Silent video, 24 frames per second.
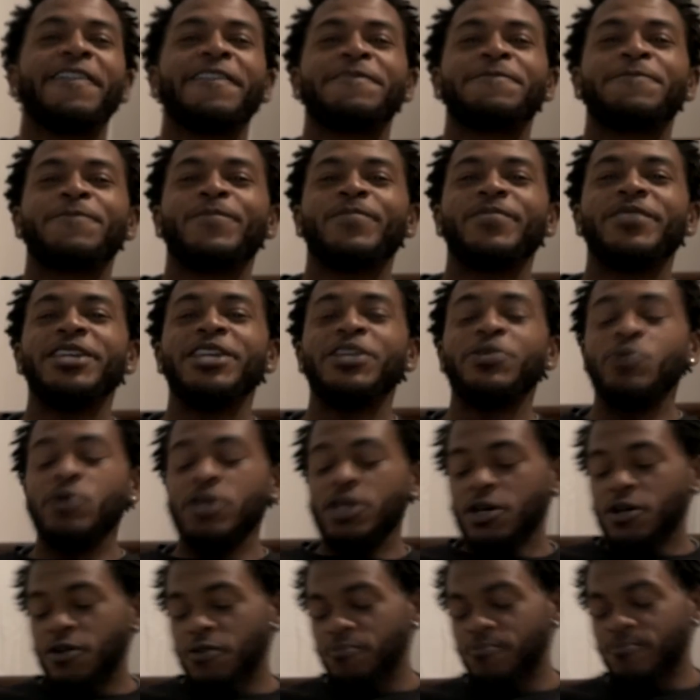Eating me up.
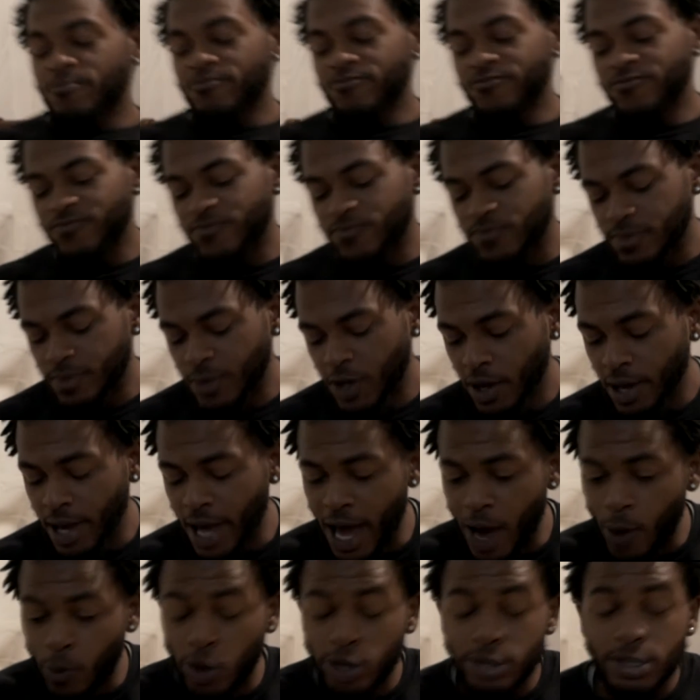I
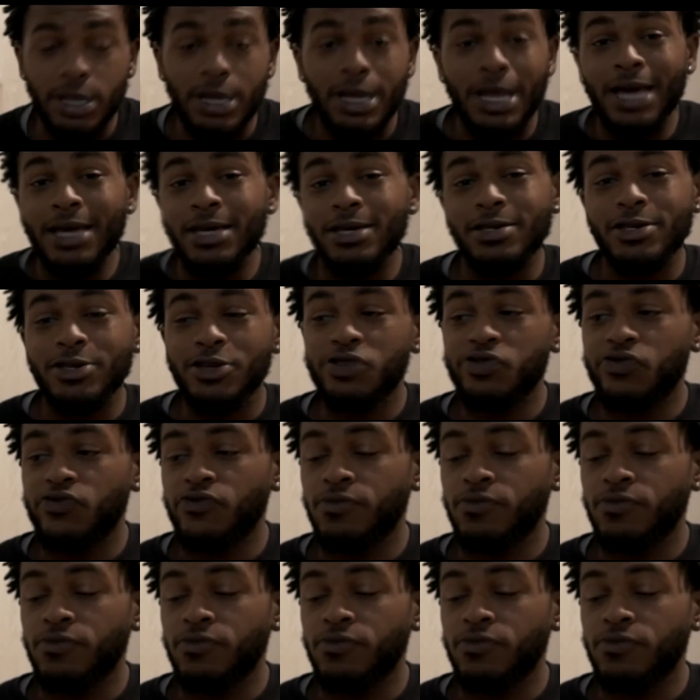worked the night shift.